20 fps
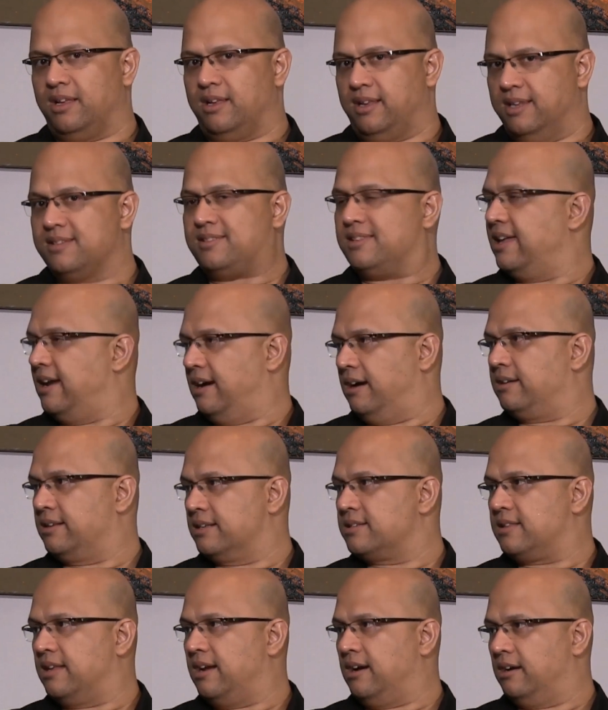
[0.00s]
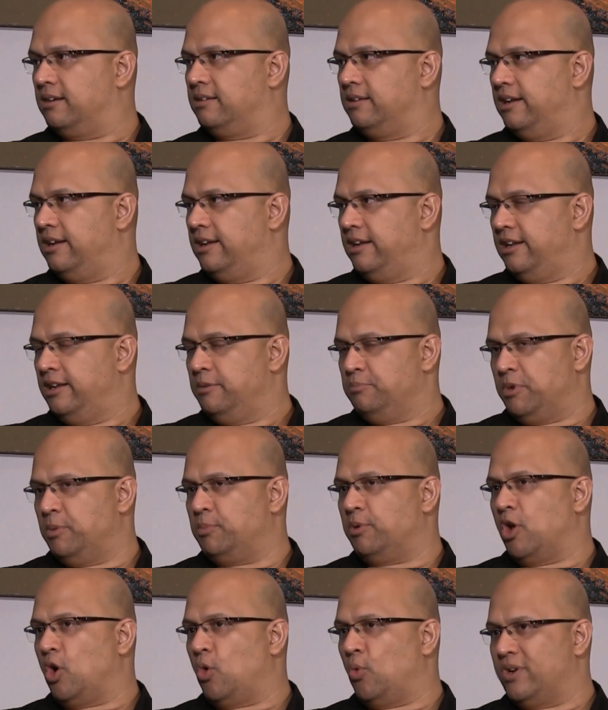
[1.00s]
it's there. It's there.
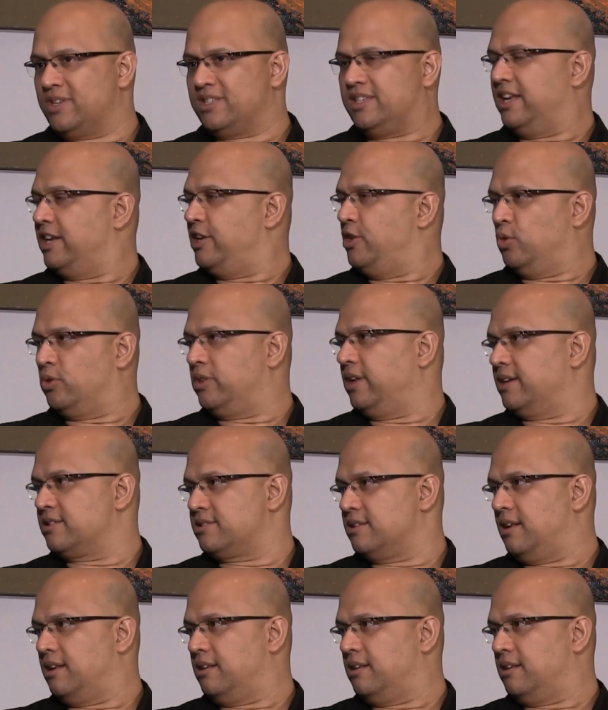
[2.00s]
People always need new things